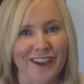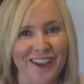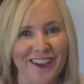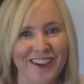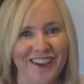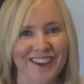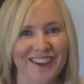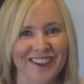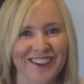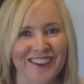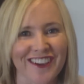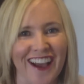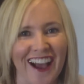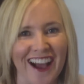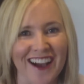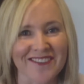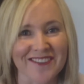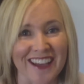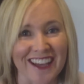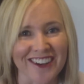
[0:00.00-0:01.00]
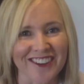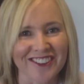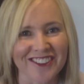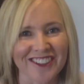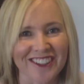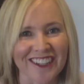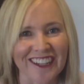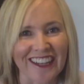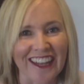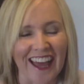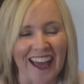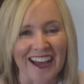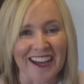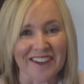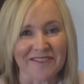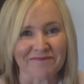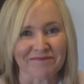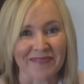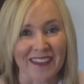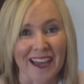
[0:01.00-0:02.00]
you um, get all,
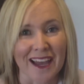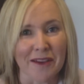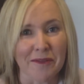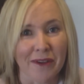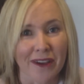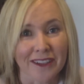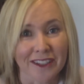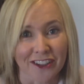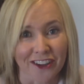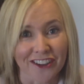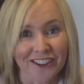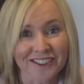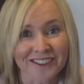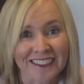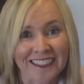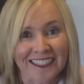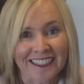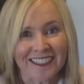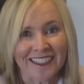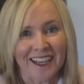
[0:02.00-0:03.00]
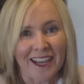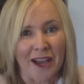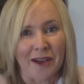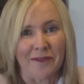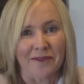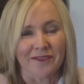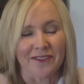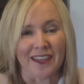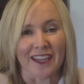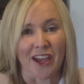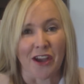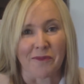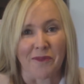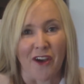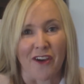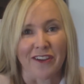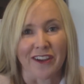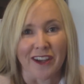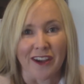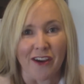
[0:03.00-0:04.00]
um, you know, think I'm
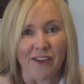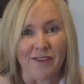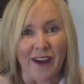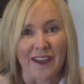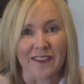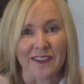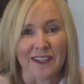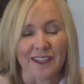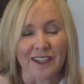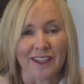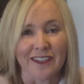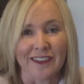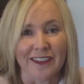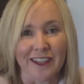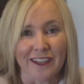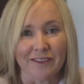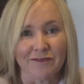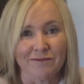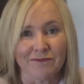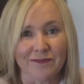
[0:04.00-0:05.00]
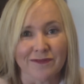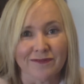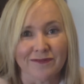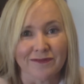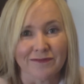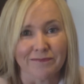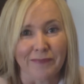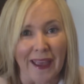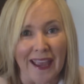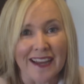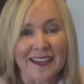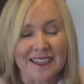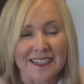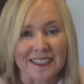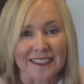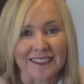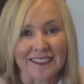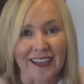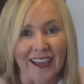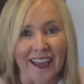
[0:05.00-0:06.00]
going around the, the bend
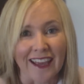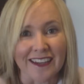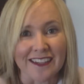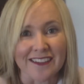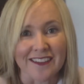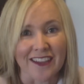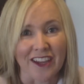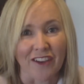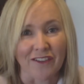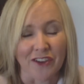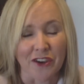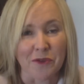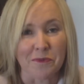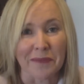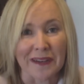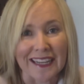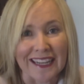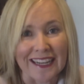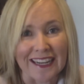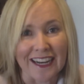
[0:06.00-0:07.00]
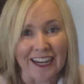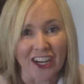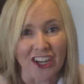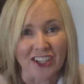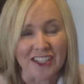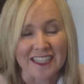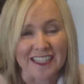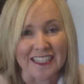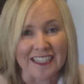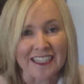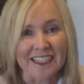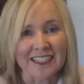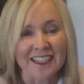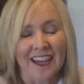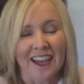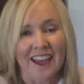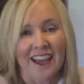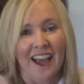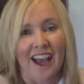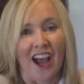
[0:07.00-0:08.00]
and, and think I've completely lost it,
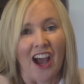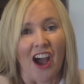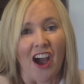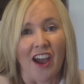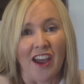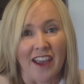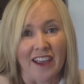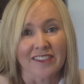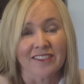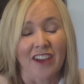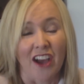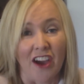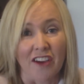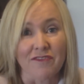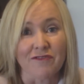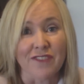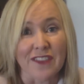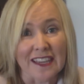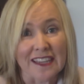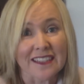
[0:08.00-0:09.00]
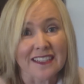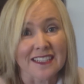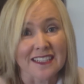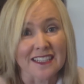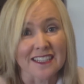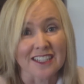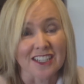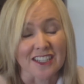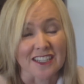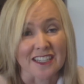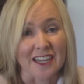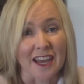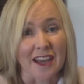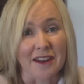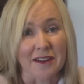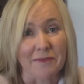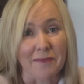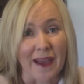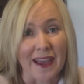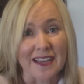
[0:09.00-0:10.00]
I, I think this is just
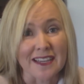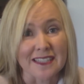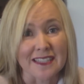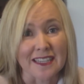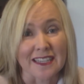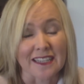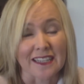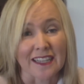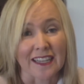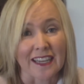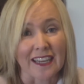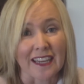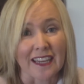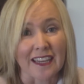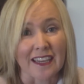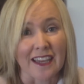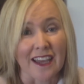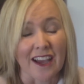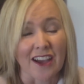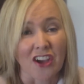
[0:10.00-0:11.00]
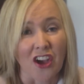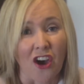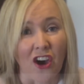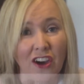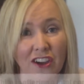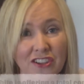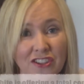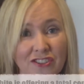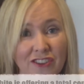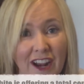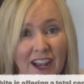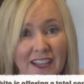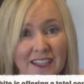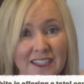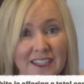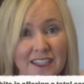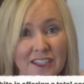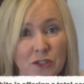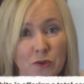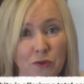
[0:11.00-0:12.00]
an amazingly
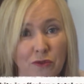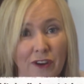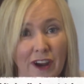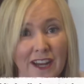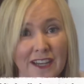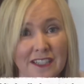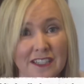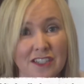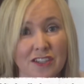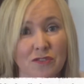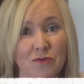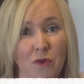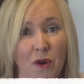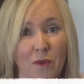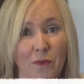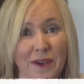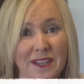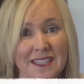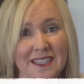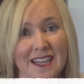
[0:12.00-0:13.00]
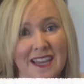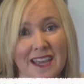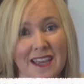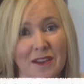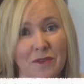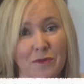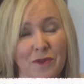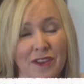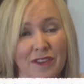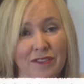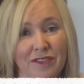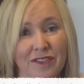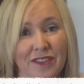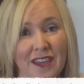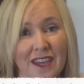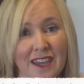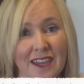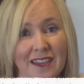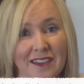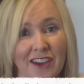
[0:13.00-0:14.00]
contrasted trend to what we're seeing with
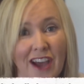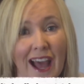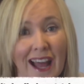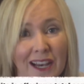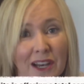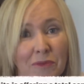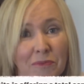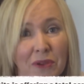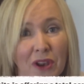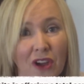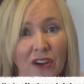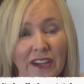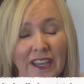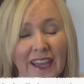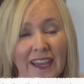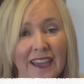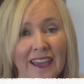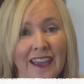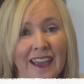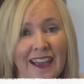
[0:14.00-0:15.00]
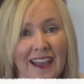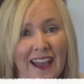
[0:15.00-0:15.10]
the colour blocking